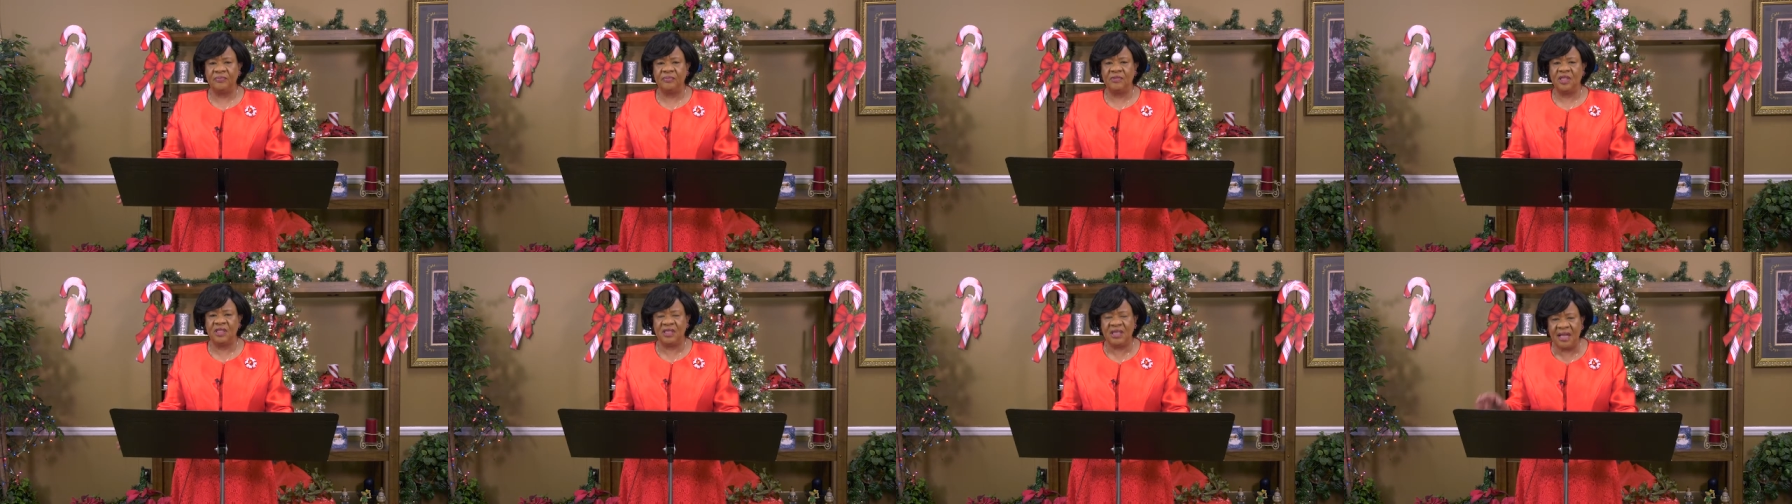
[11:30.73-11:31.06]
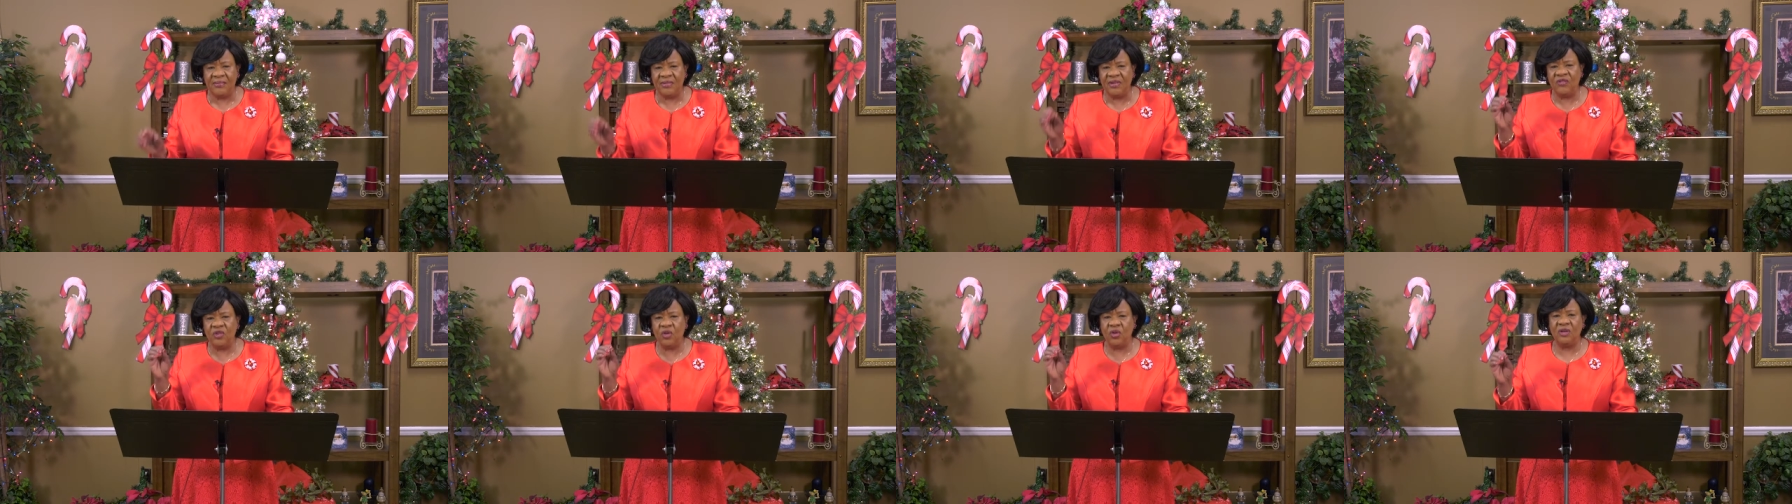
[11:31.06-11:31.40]

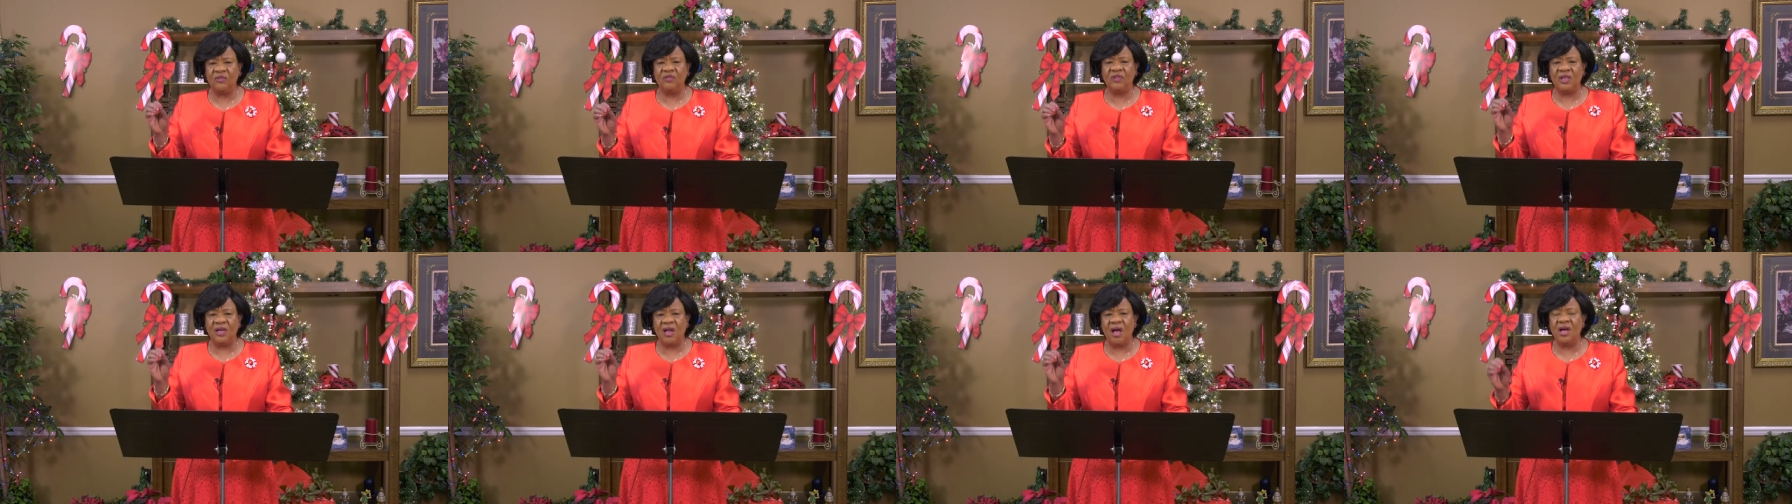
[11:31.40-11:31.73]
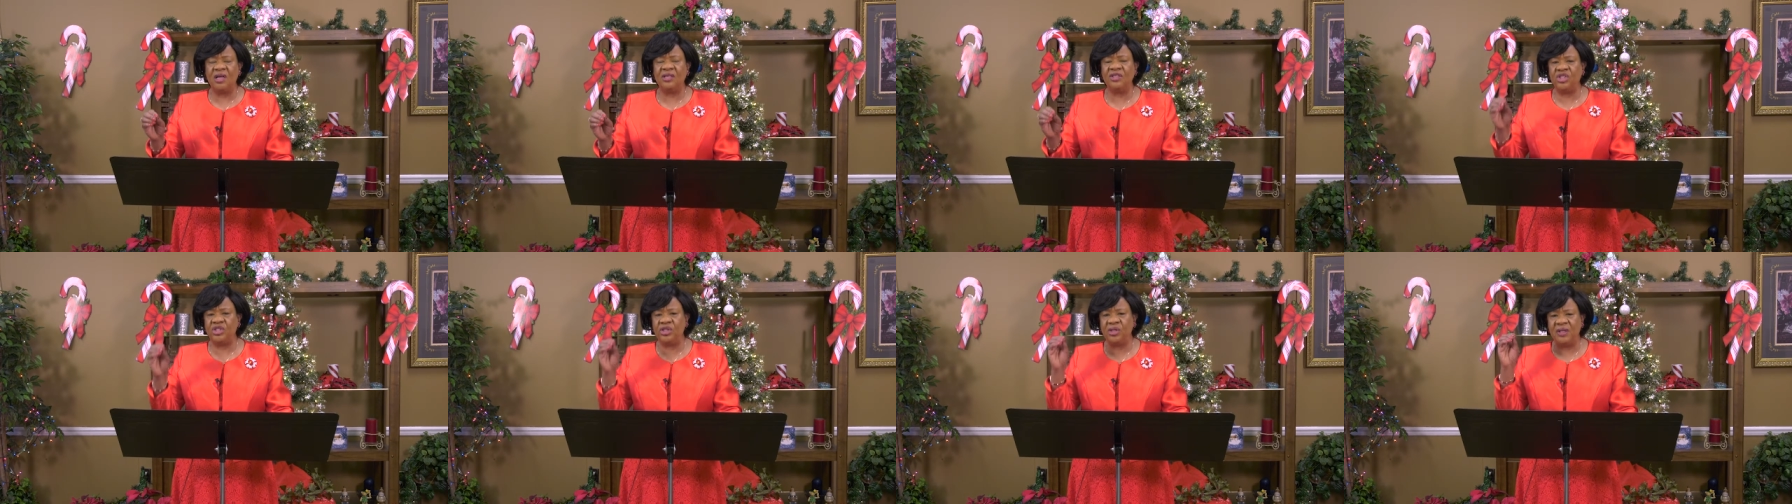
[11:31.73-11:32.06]
Some of you have
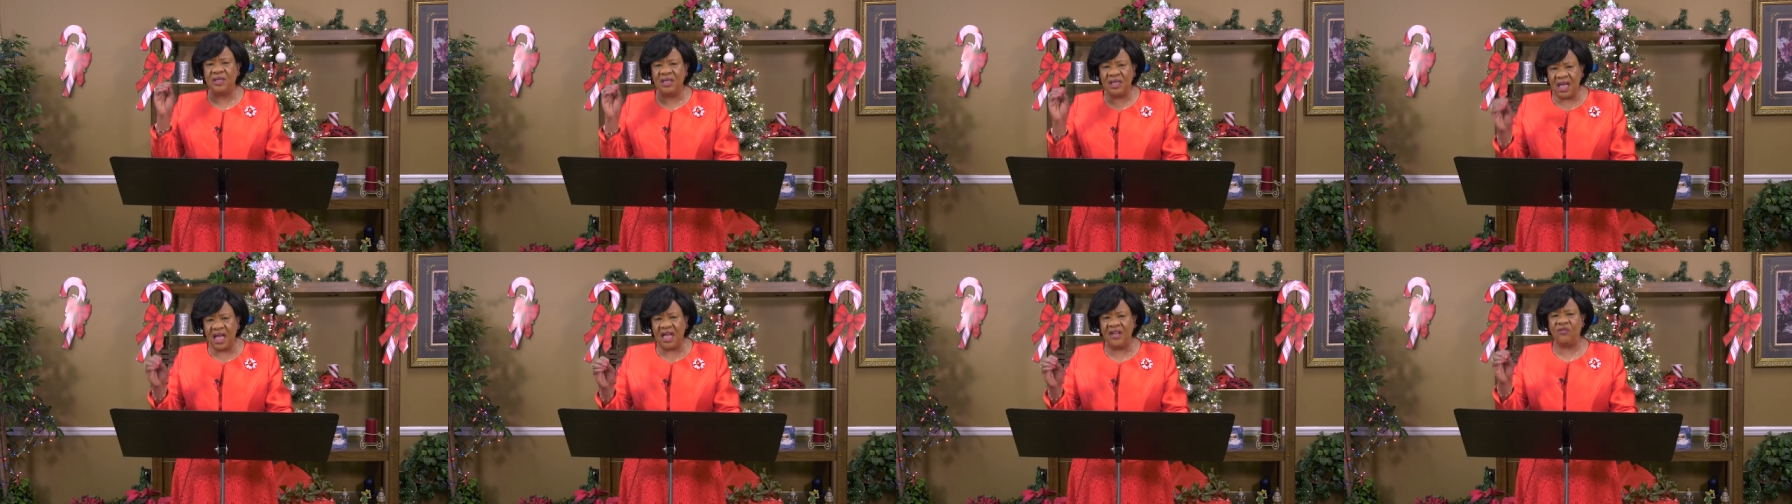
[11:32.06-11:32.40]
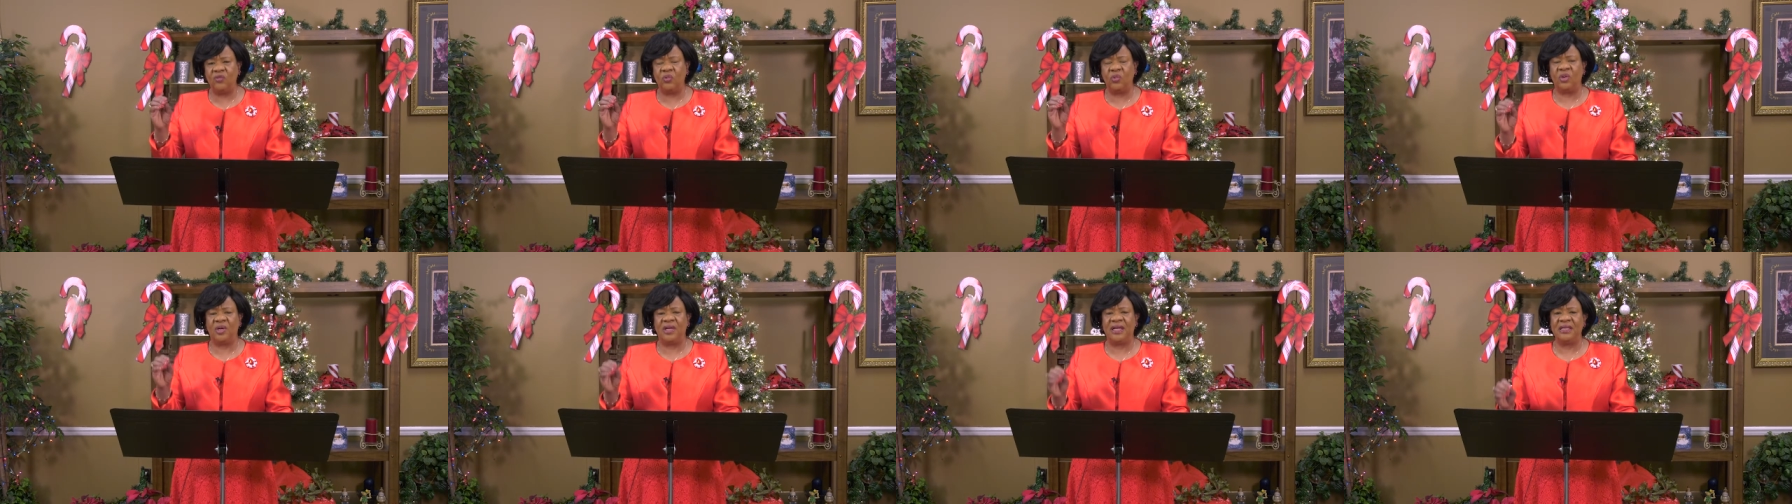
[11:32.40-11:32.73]
lost your loved
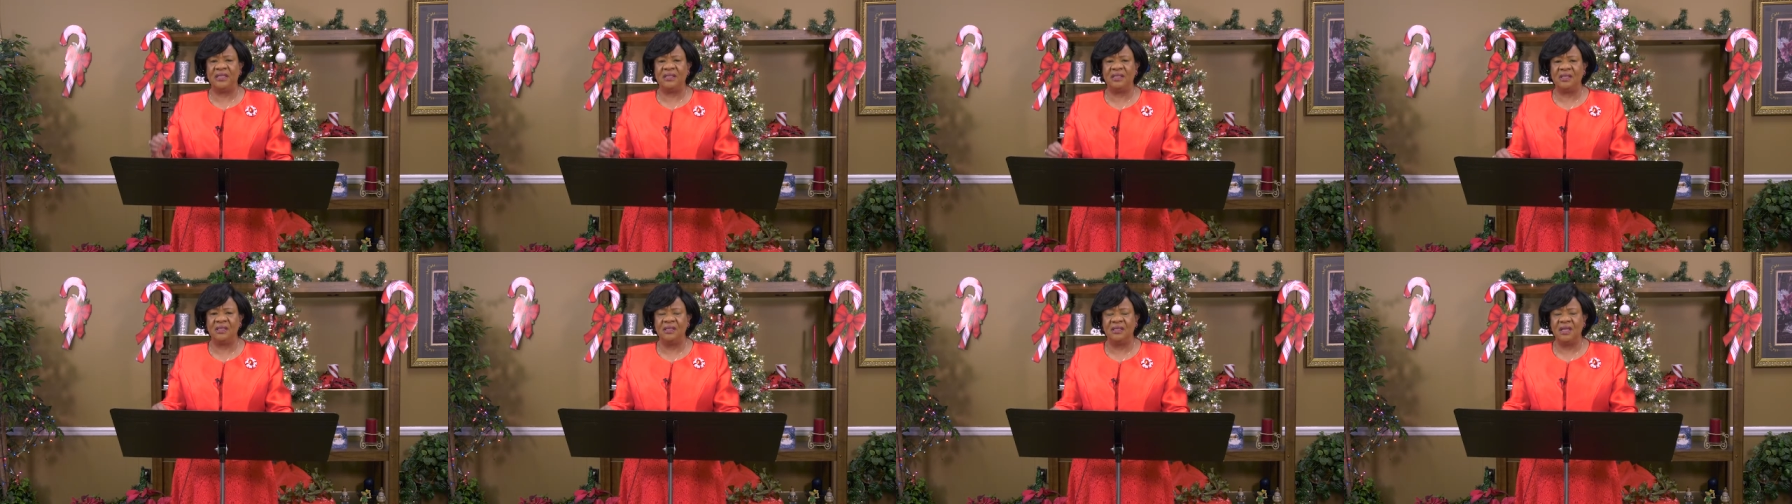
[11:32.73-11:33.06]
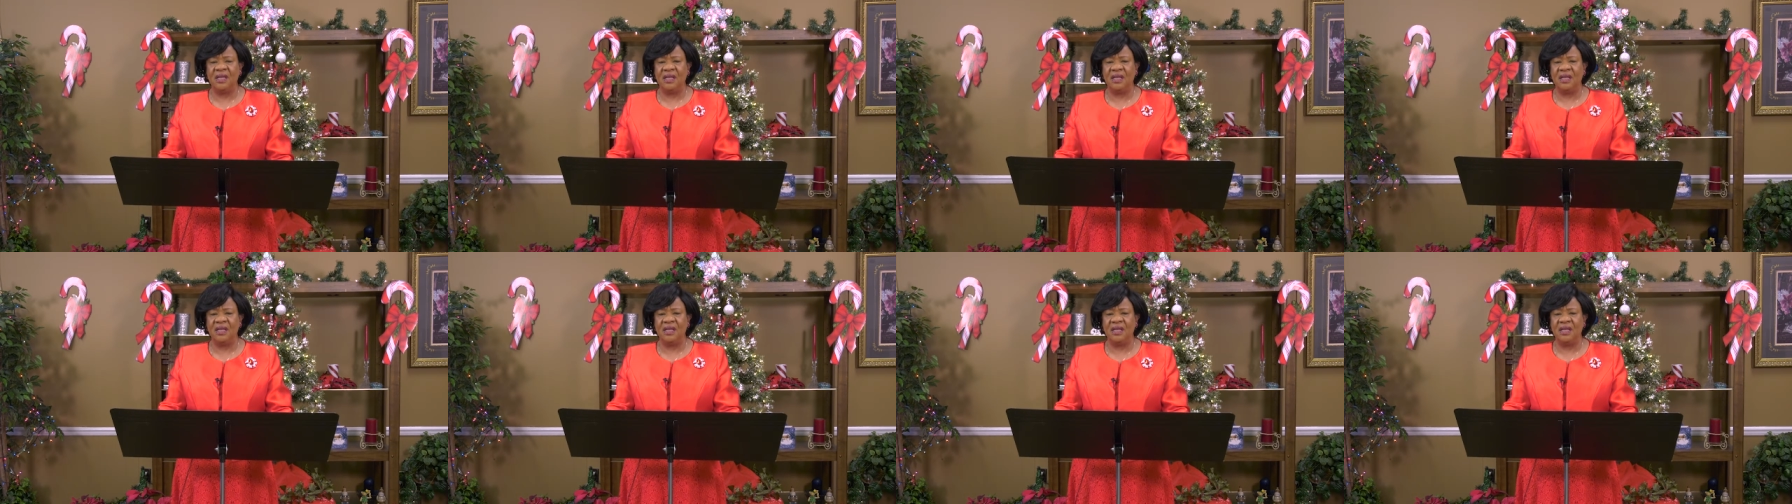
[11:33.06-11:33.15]
ones,